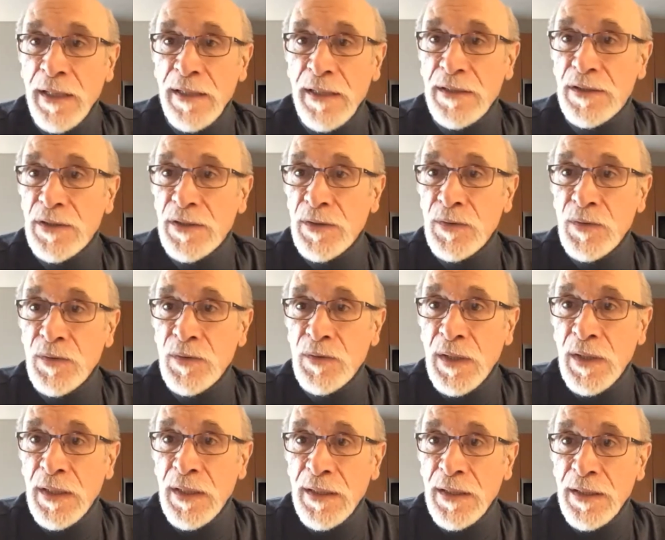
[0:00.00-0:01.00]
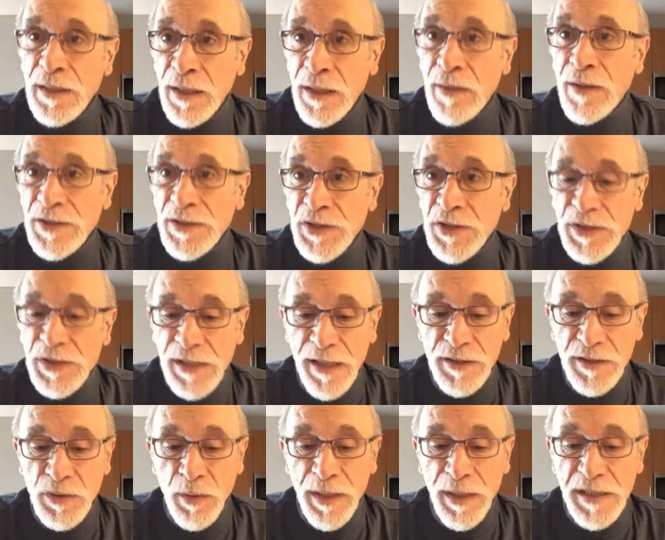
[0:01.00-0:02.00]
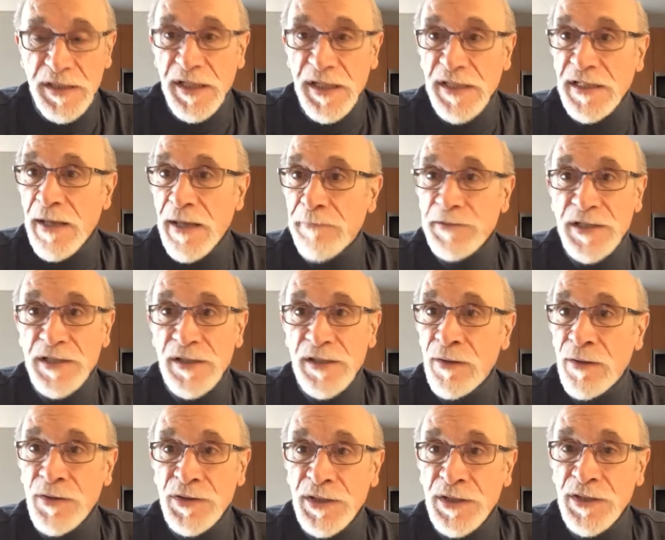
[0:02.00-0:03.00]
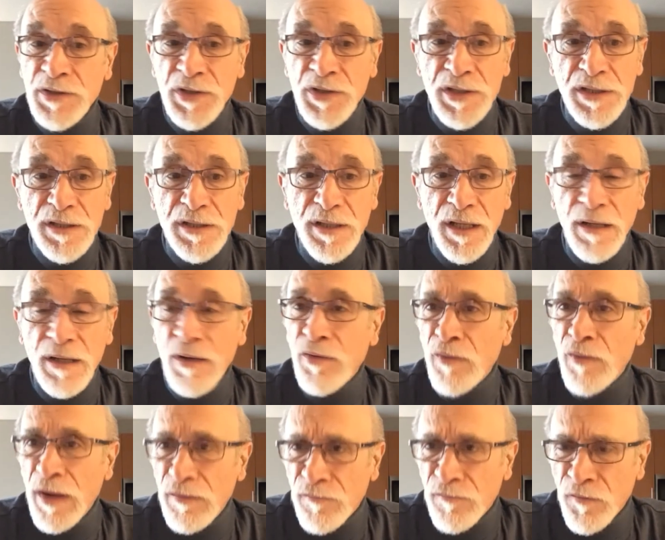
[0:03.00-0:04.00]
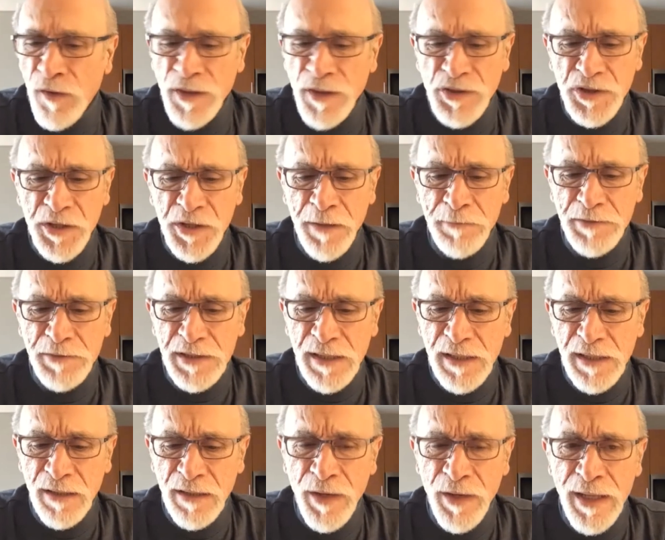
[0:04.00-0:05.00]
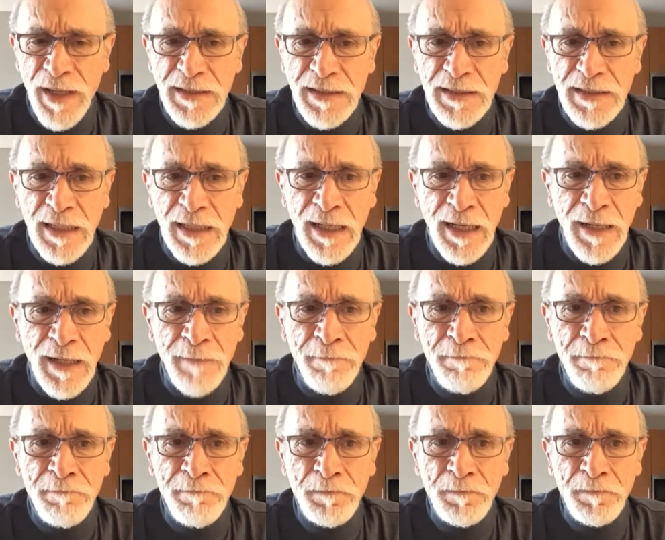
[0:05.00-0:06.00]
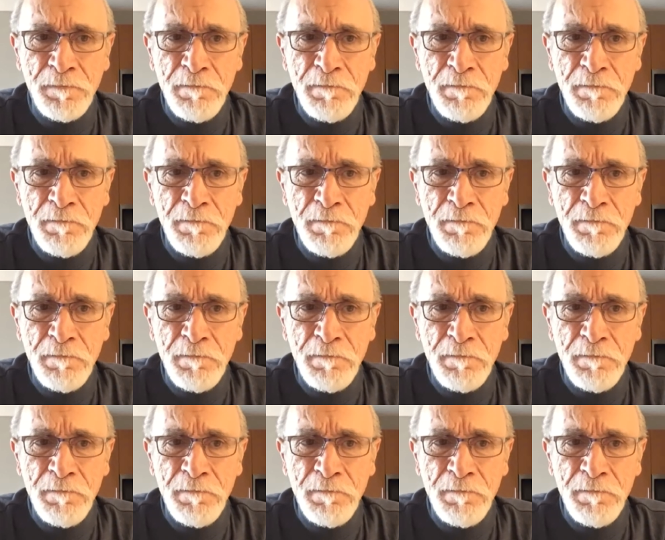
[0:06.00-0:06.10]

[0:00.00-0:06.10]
into, uh, you know, as you say, 26 episodes and just, you know, great friendships and great, um,